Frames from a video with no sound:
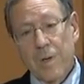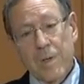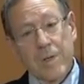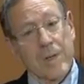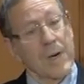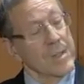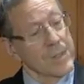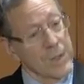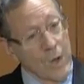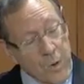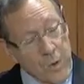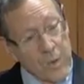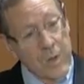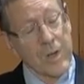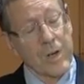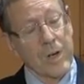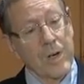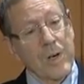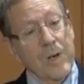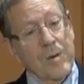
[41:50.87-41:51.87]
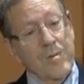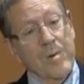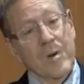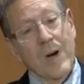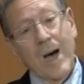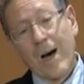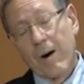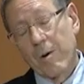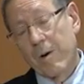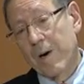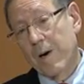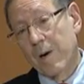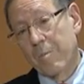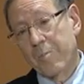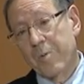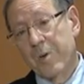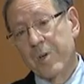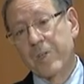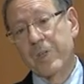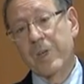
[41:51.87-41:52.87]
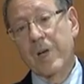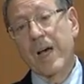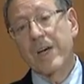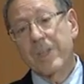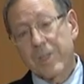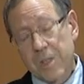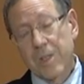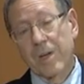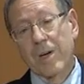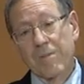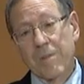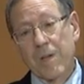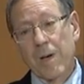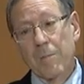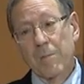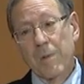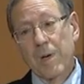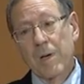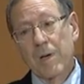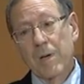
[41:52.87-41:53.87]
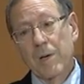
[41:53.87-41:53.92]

not only for our appreciation of them,